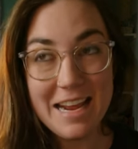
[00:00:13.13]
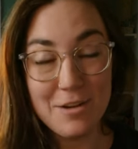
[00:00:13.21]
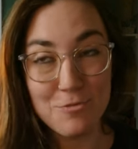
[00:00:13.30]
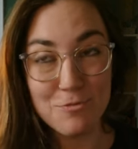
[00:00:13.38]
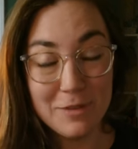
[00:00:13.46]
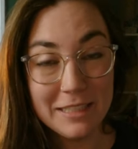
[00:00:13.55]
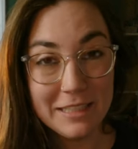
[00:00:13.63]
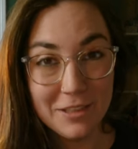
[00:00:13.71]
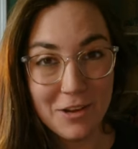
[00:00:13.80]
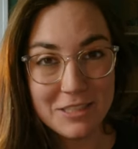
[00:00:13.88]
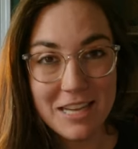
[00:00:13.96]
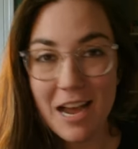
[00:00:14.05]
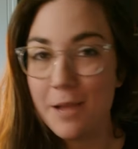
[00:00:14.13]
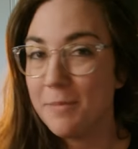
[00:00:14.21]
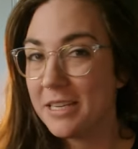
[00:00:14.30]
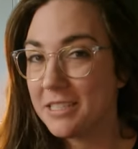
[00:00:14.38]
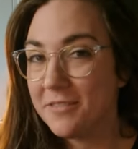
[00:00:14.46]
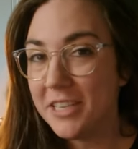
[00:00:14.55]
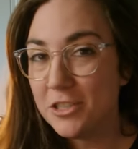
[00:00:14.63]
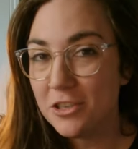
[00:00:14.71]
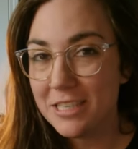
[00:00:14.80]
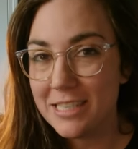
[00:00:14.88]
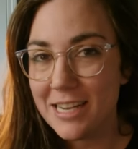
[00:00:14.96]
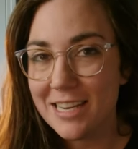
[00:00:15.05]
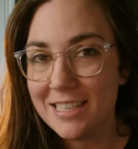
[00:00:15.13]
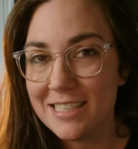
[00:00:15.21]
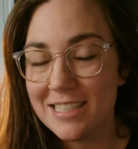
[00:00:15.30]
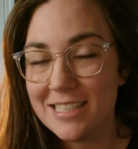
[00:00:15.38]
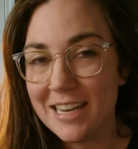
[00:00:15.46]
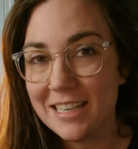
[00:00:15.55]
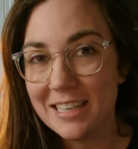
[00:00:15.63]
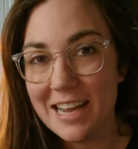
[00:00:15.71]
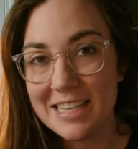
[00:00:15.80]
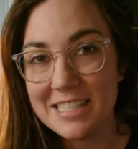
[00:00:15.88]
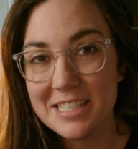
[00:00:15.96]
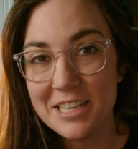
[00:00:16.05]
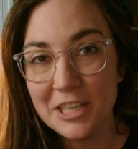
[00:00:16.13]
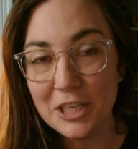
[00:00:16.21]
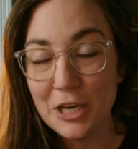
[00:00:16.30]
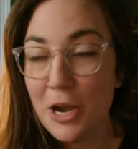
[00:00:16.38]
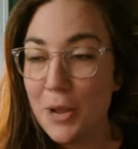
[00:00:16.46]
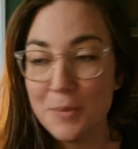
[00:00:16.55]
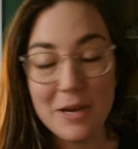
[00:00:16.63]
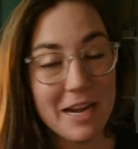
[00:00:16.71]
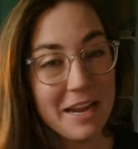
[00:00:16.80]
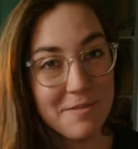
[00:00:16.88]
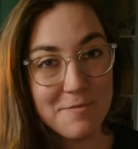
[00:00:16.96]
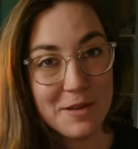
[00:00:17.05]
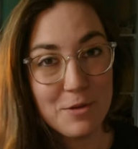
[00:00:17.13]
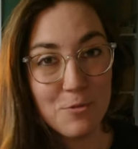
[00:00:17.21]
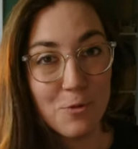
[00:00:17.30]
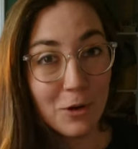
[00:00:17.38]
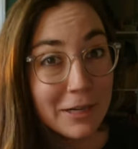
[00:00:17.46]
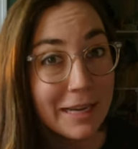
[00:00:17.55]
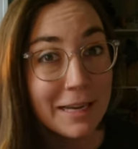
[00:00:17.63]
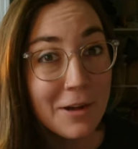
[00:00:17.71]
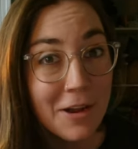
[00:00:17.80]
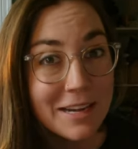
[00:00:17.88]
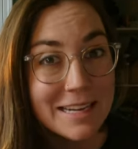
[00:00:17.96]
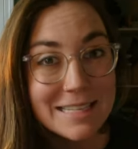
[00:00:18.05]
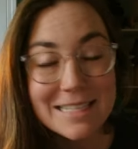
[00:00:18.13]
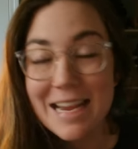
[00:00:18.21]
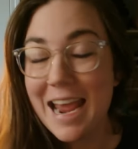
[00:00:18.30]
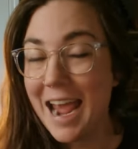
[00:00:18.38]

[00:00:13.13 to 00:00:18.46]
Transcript: in a really long time because of injuries that I sustained last year, but I have been working on it,